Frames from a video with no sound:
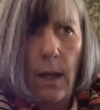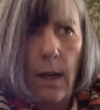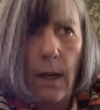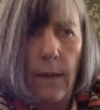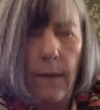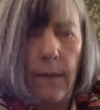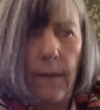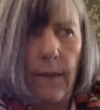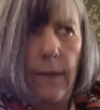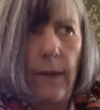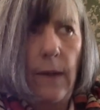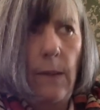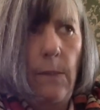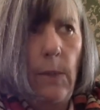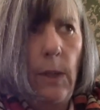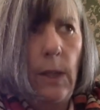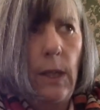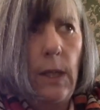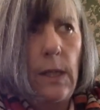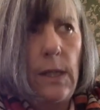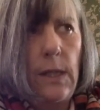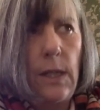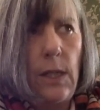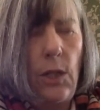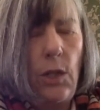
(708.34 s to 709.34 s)
similar
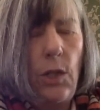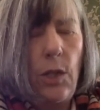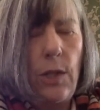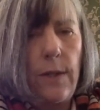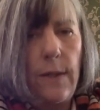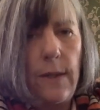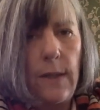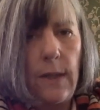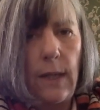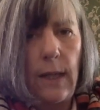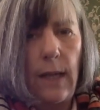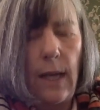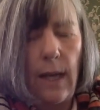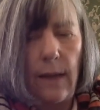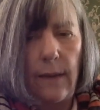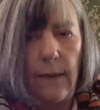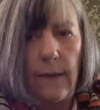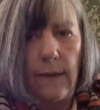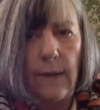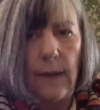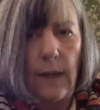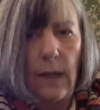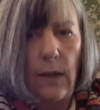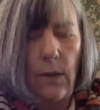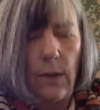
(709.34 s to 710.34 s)
conditions to
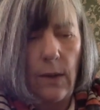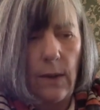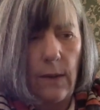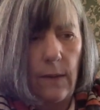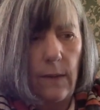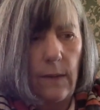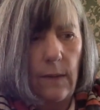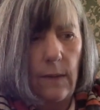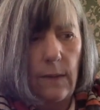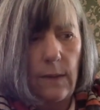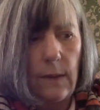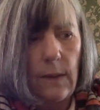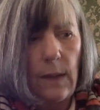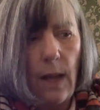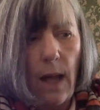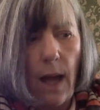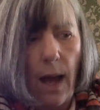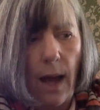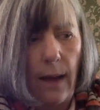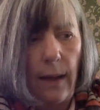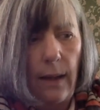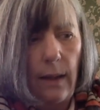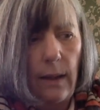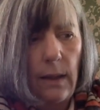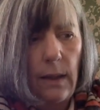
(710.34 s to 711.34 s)
Cancerians. It's
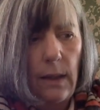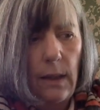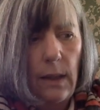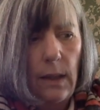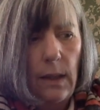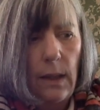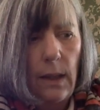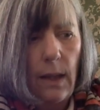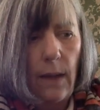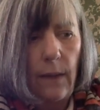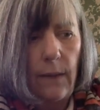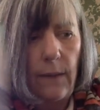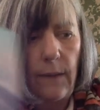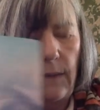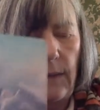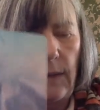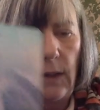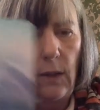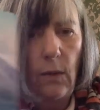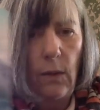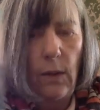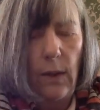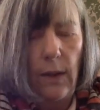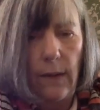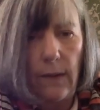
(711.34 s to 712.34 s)
like a
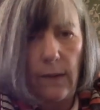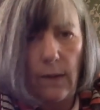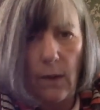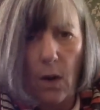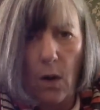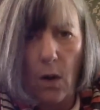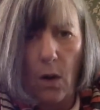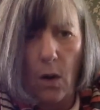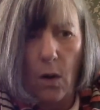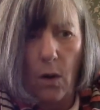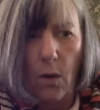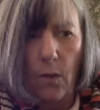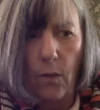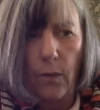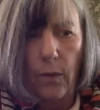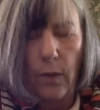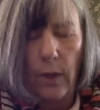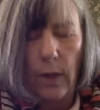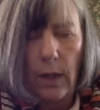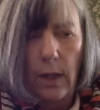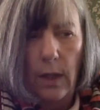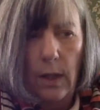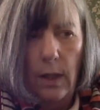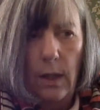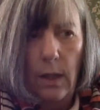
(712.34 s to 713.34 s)
series of
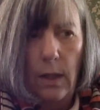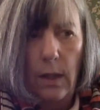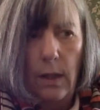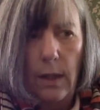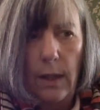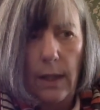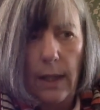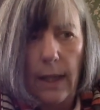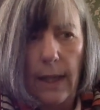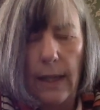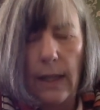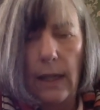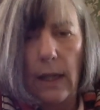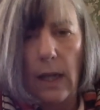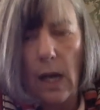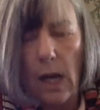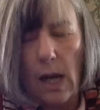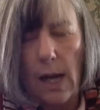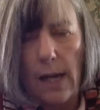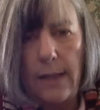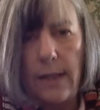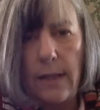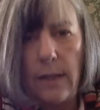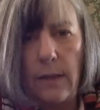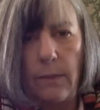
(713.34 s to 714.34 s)

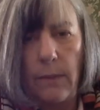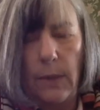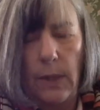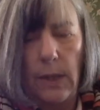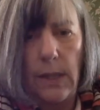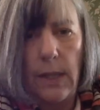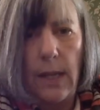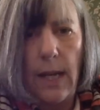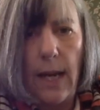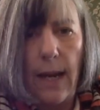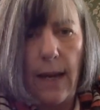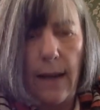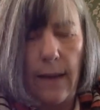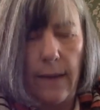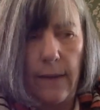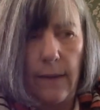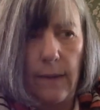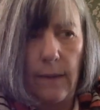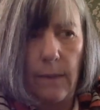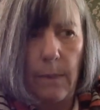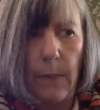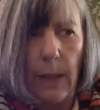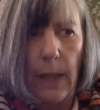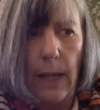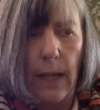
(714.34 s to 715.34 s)
enlightenment
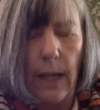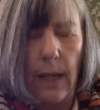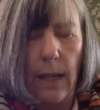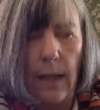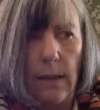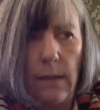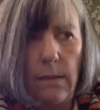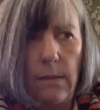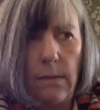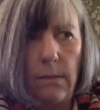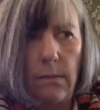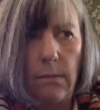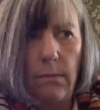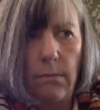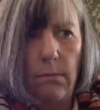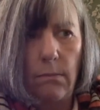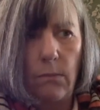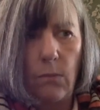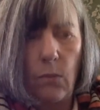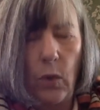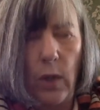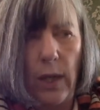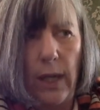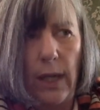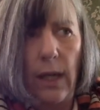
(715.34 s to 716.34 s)
has been
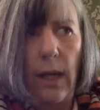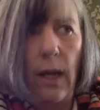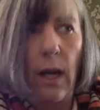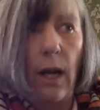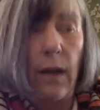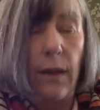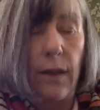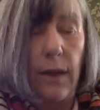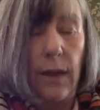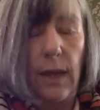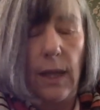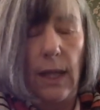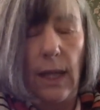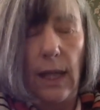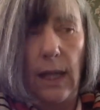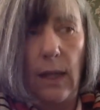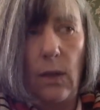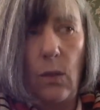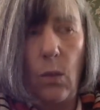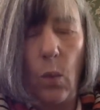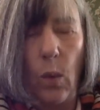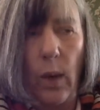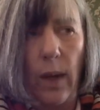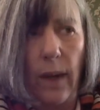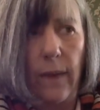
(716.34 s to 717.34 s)
really, I
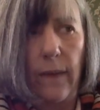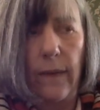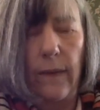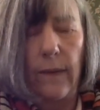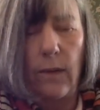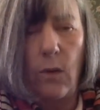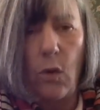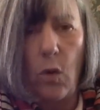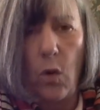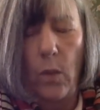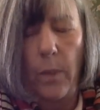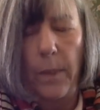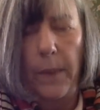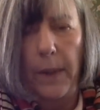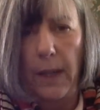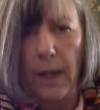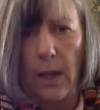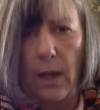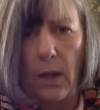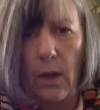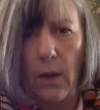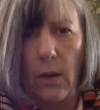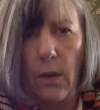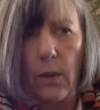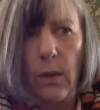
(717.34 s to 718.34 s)
think, with
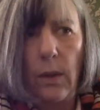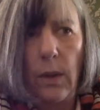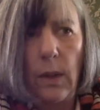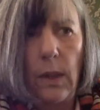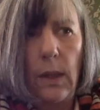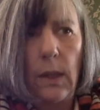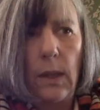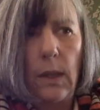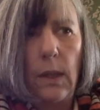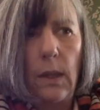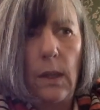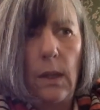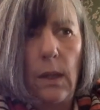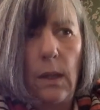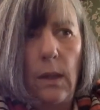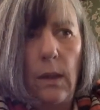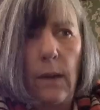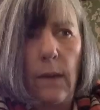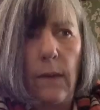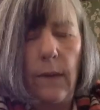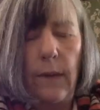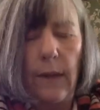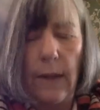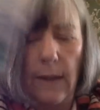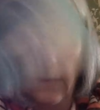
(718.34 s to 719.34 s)
Scorpio
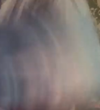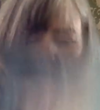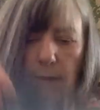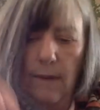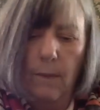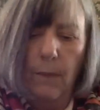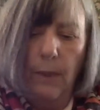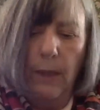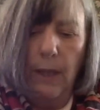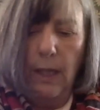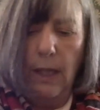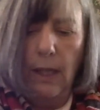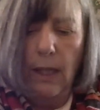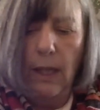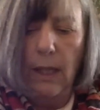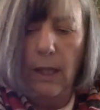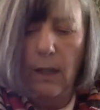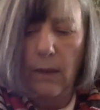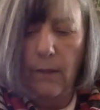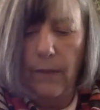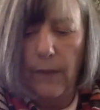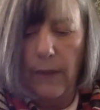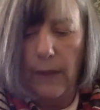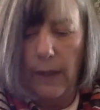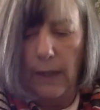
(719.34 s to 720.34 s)
since the beginning
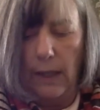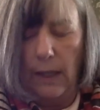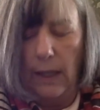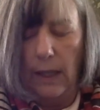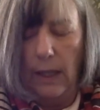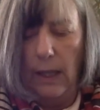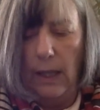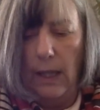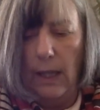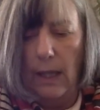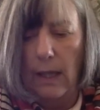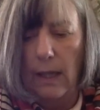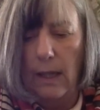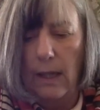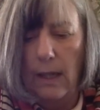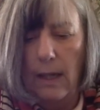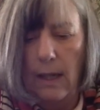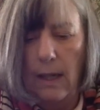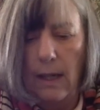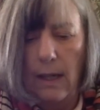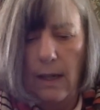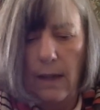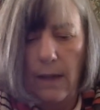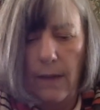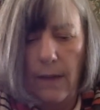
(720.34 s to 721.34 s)
of the year.
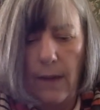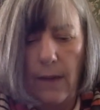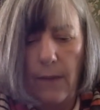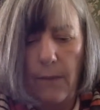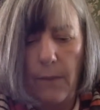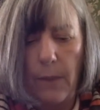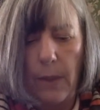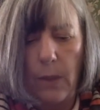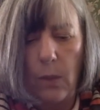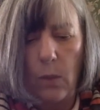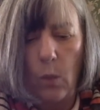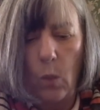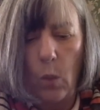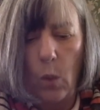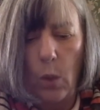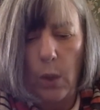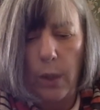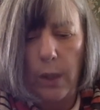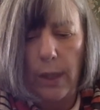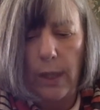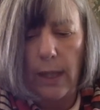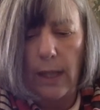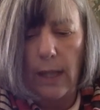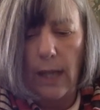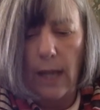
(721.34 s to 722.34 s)
Uh, they've been
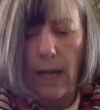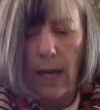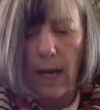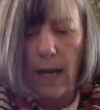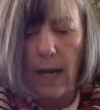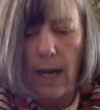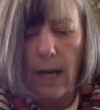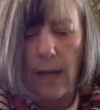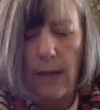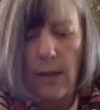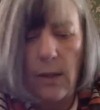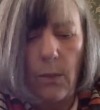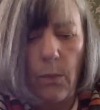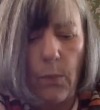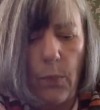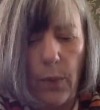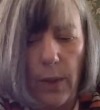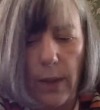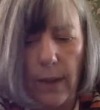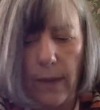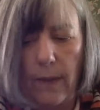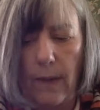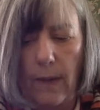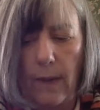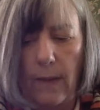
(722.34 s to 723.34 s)
working hard to
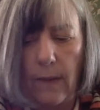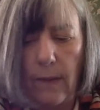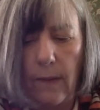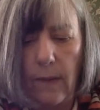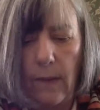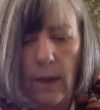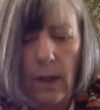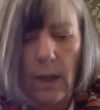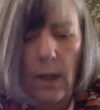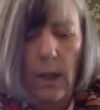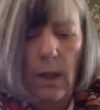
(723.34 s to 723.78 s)
bring this,